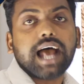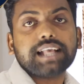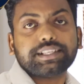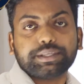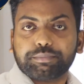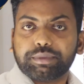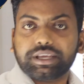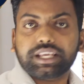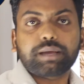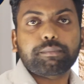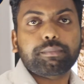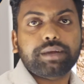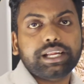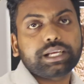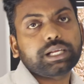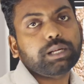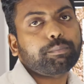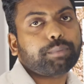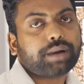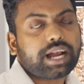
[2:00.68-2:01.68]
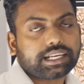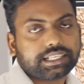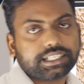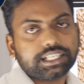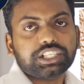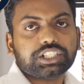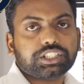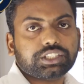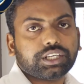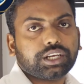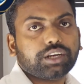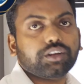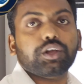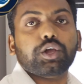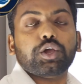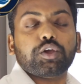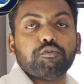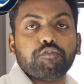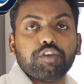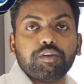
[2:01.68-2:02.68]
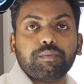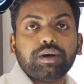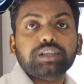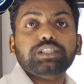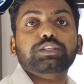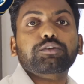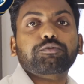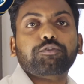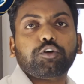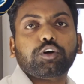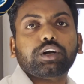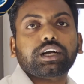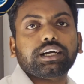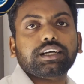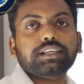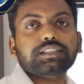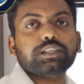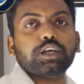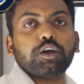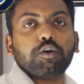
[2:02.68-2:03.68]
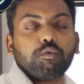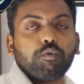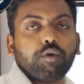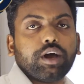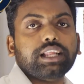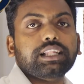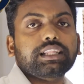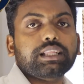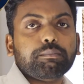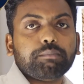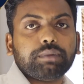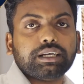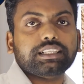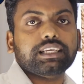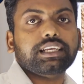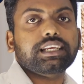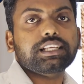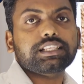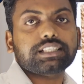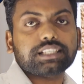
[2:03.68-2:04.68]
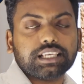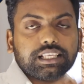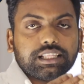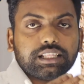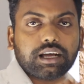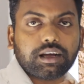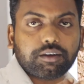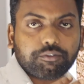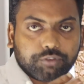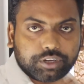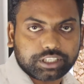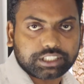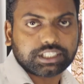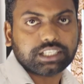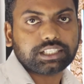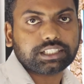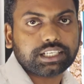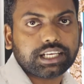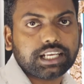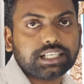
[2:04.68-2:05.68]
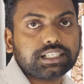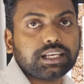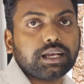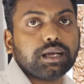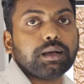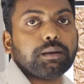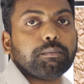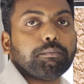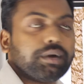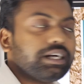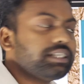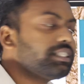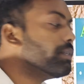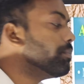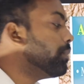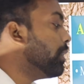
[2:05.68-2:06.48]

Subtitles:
as being a medical practitioner, we must focus while the mother is in the first stage must